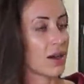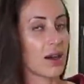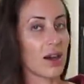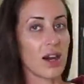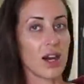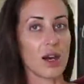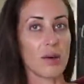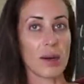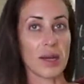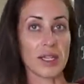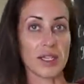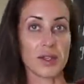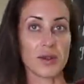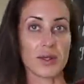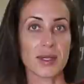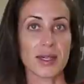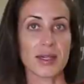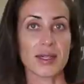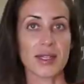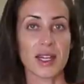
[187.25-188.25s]
Um, I
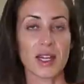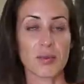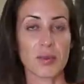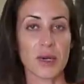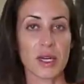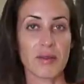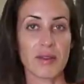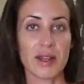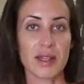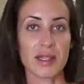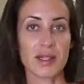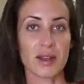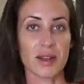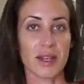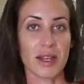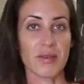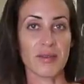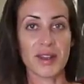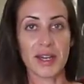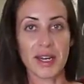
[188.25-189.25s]
used this in a previous
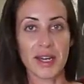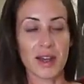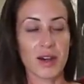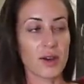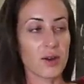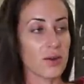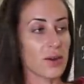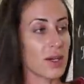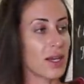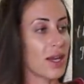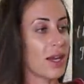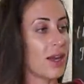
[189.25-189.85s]
cooking video.